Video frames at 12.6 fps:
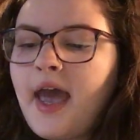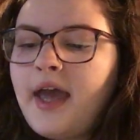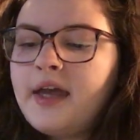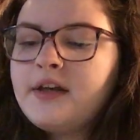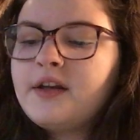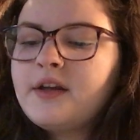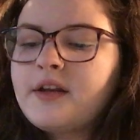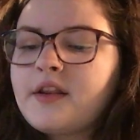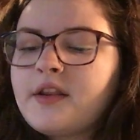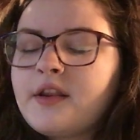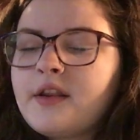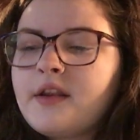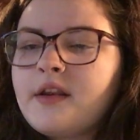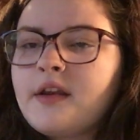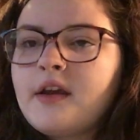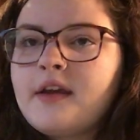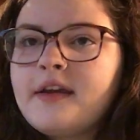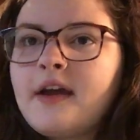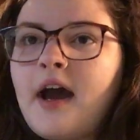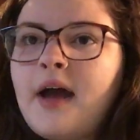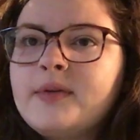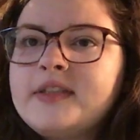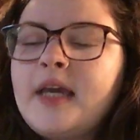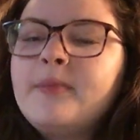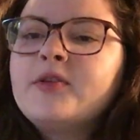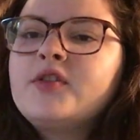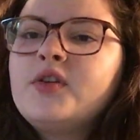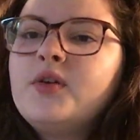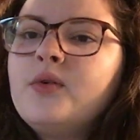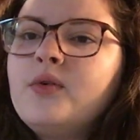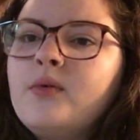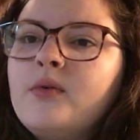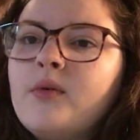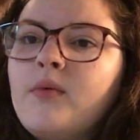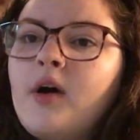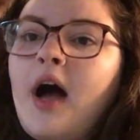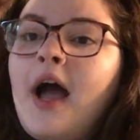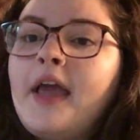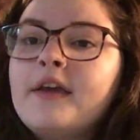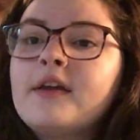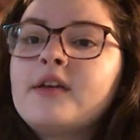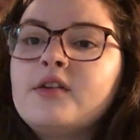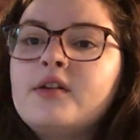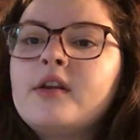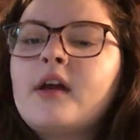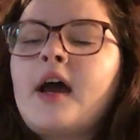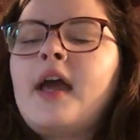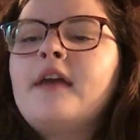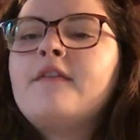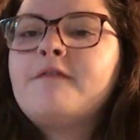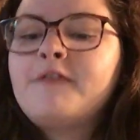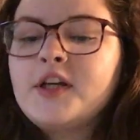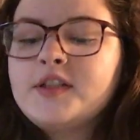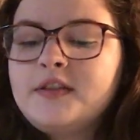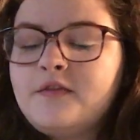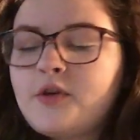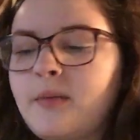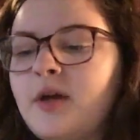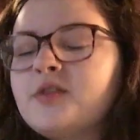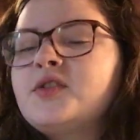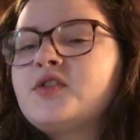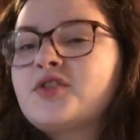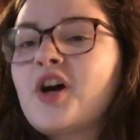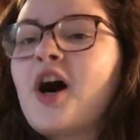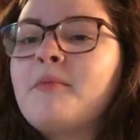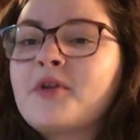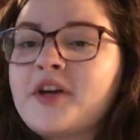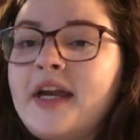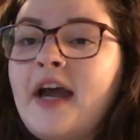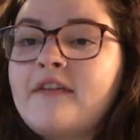And I was able to, well, I first and foremost saw Marie